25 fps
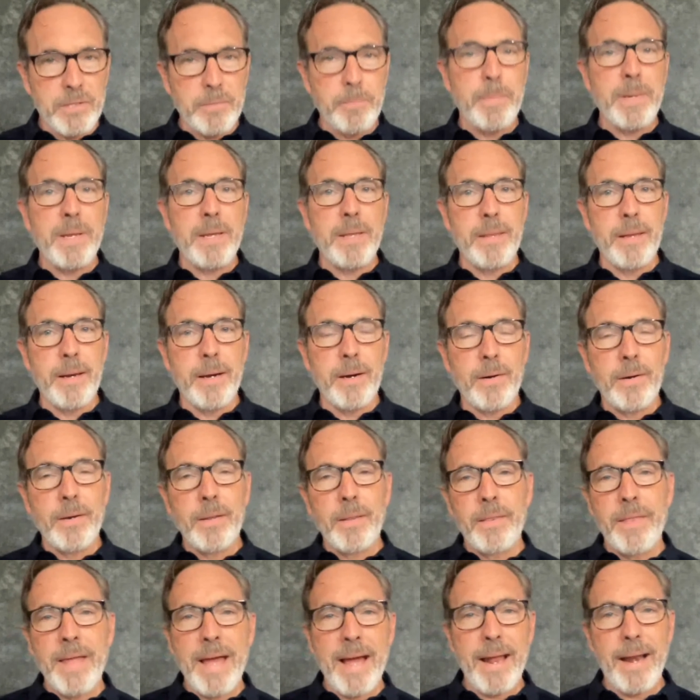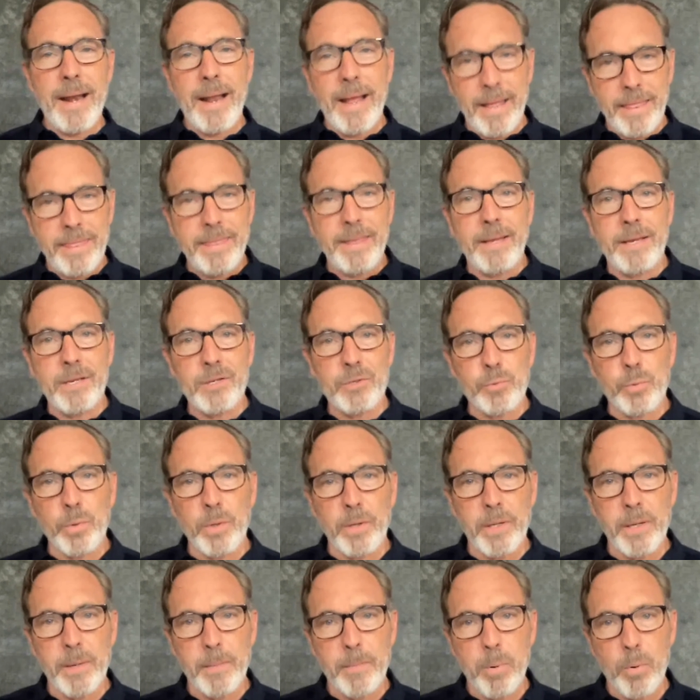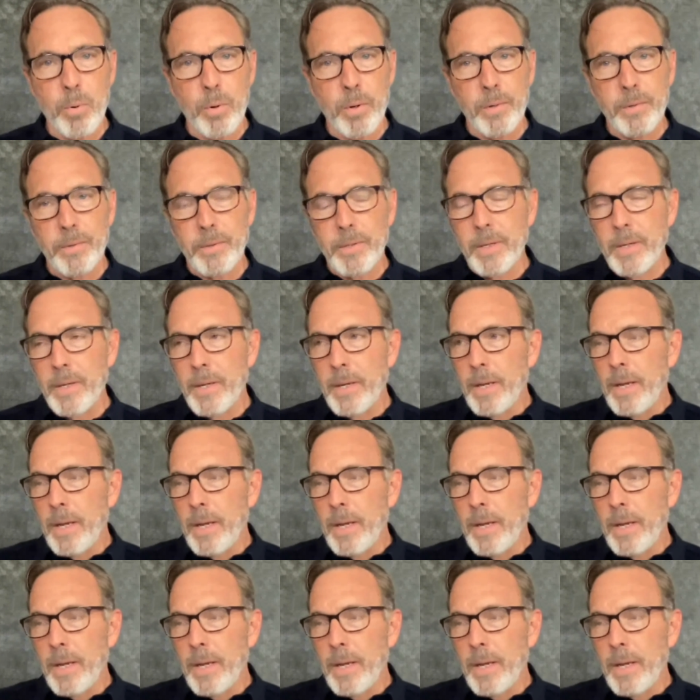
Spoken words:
to be there. That I think is really important.